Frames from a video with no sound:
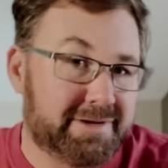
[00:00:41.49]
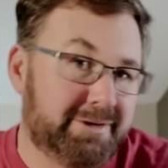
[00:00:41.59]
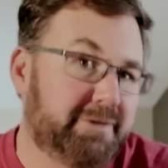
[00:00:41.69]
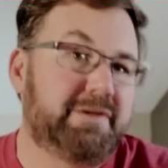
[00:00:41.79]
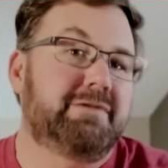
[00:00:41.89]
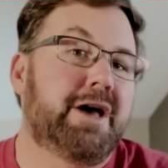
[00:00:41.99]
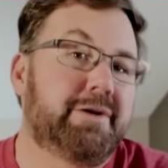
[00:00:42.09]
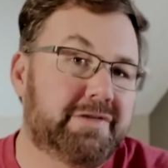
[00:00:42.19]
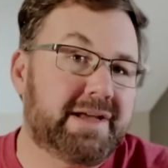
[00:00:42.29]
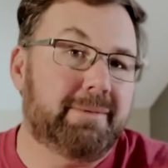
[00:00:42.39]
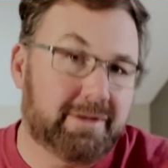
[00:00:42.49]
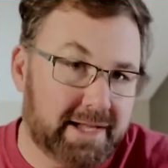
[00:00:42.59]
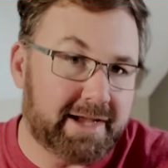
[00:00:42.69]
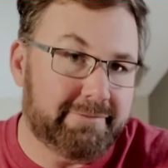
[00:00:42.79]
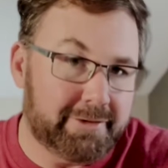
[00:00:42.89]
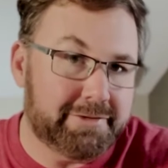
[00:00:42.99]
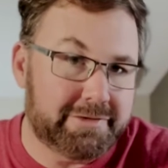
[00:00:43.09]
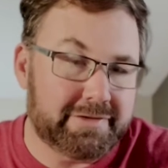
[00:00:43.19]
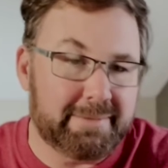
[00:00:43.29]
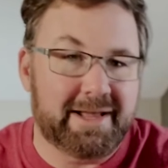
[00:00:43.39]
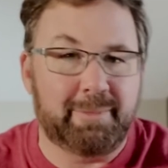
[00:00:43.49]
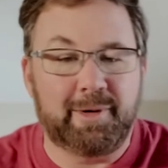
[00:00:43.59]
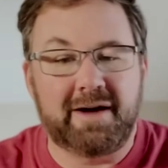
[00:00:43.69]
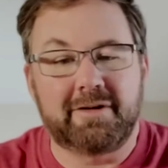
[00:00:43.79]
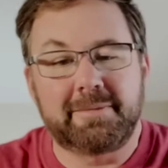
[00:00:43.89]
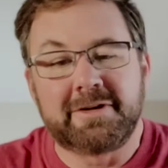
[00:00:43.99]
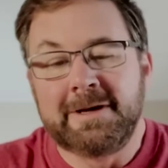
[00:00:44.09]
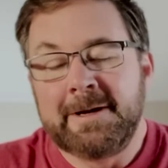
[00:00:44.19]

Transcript: I don't know if you've noticed that. A lot of verses come out of Proverbs.